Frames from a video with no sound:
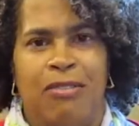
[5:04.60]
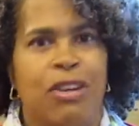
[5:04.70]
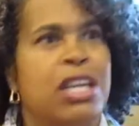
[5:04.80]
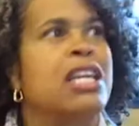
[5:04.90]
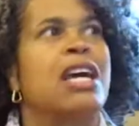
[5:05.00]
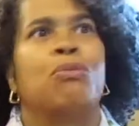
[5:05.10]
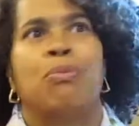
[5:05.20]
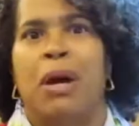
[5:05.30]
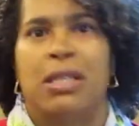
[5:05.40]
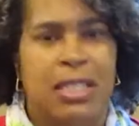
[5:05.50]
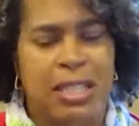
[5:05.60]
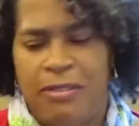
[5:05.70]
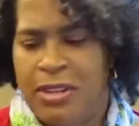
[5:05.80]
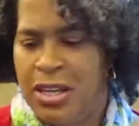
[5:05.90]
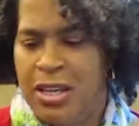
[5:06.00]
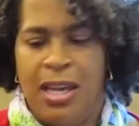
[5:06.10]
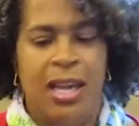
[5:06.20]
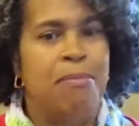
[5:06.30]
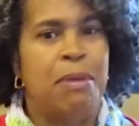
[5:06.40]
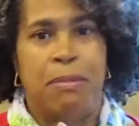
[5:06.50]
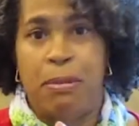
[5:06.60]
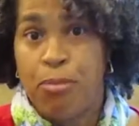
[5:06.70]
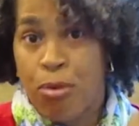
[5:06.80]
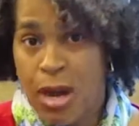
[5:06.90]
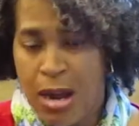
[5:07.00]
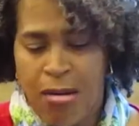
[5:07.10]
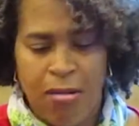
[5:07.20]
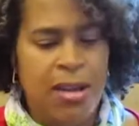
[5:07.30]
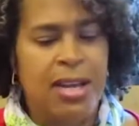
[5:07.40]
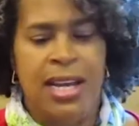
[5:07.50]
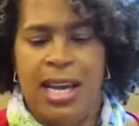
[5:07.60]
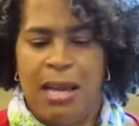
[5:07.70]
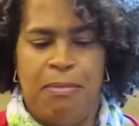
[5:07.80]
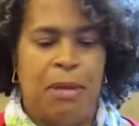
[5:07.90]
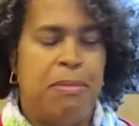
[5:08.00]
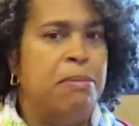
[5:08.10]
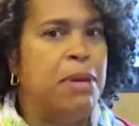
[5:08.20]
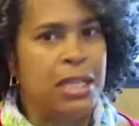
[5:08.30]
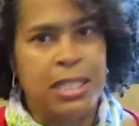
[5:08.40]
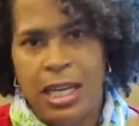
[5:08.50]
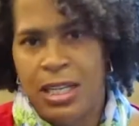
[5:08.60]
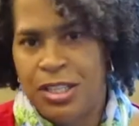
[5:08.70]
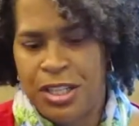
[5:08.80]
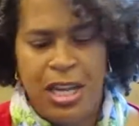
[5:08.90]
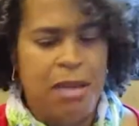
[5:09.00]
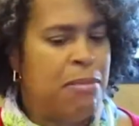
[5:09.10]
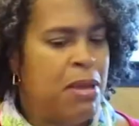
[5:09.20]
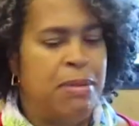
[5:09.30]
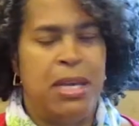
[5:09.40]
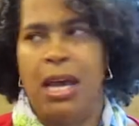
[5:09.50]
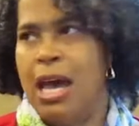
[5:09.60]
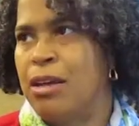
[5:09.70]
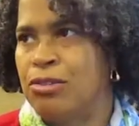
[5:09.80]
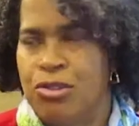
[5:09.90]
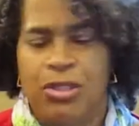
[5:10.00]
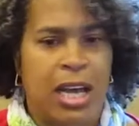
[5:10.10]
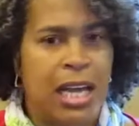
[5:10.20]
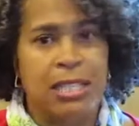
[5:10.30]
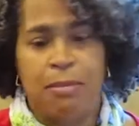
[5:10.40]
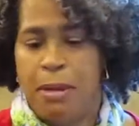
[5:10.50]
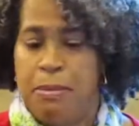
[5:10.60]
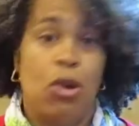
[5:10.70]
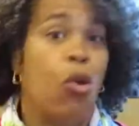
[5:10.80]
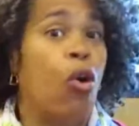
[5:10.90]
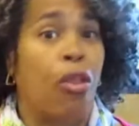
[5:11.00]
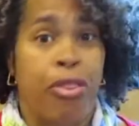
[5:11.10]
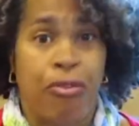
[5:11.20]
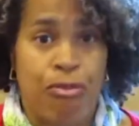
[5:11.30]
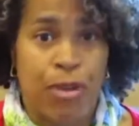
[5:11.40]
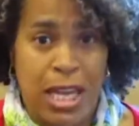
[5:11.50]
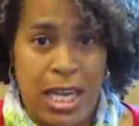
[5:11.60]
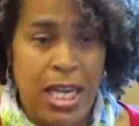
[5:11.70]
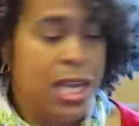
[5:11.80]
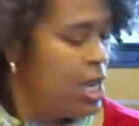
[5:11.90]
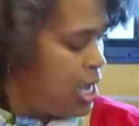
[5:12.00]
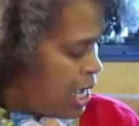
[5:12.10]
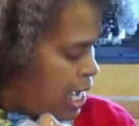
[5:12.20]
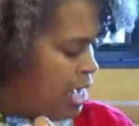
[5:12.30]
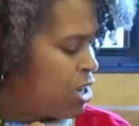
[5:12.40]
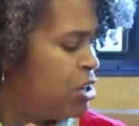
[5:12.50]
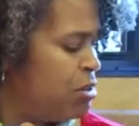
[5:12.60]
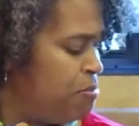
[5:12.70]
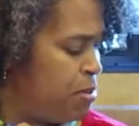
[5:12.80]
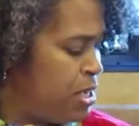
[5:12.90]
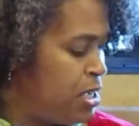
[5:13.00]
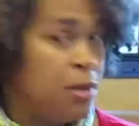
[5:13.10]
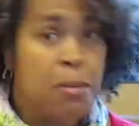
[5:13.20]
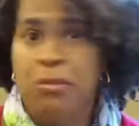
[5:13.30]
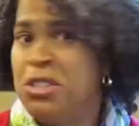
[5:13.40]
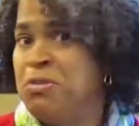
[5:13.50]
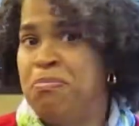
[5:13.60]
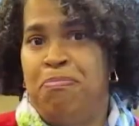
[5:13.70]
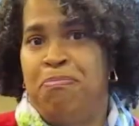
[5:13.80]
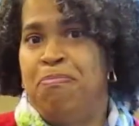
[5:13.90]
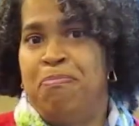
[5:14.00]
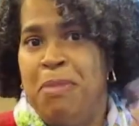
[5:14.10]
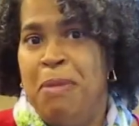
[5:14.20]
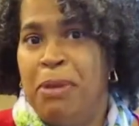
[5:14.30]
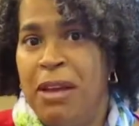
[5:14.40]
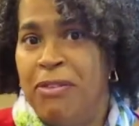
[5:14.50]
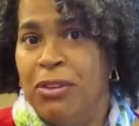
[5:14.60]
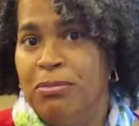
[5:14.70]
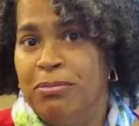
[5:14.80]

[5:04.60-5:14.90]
Reconnect with positivity. It may be prayer. It may be meditation, it may be exercise, it may be all three. It could be just being playful.